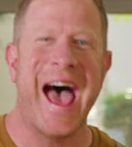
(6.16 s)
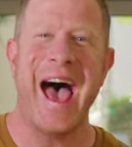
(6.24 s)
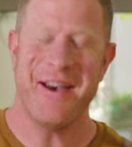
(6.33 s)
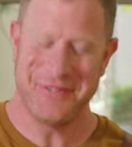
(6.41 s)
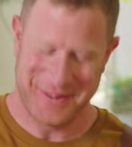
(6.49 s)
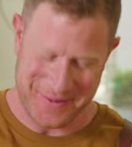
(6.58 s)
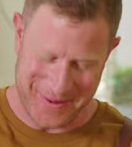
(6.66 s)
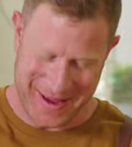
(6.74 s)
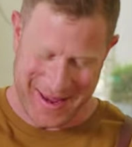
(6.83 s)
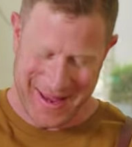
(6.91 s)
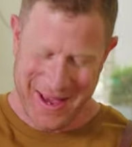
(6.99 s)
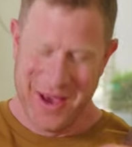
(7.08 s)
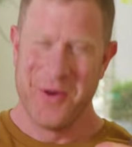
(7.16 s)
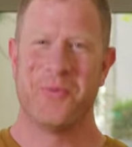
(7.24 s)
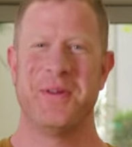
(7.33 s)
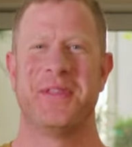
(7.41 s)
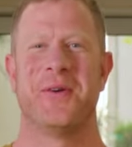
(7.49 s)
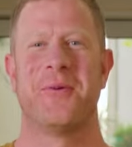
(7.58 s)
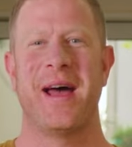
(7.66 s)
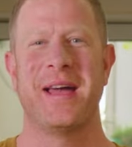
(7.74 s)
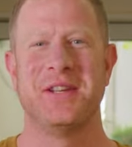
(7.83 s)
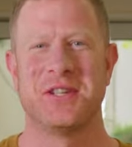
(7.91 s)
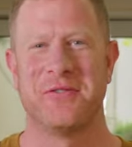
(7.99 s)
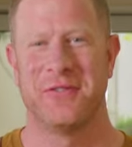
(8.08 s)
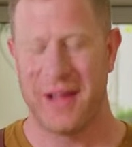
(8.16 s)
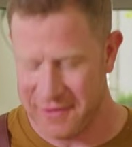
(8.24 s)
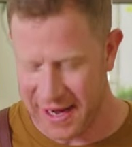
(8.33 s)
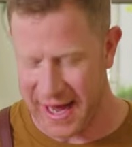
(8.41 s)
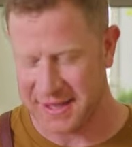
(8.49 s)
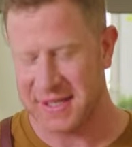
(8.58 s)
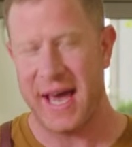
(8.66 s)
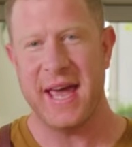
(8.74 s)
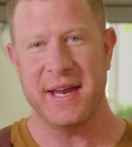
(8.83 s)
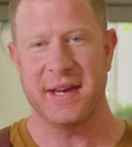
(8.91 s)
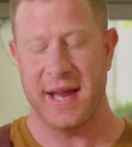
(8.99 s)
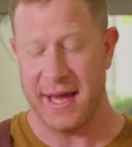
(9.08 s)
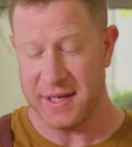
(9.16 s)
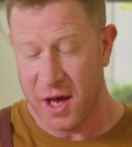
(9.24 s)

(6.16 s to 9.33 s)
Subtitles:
have to be with the range of Luv-a-Duck's Heat and Eat.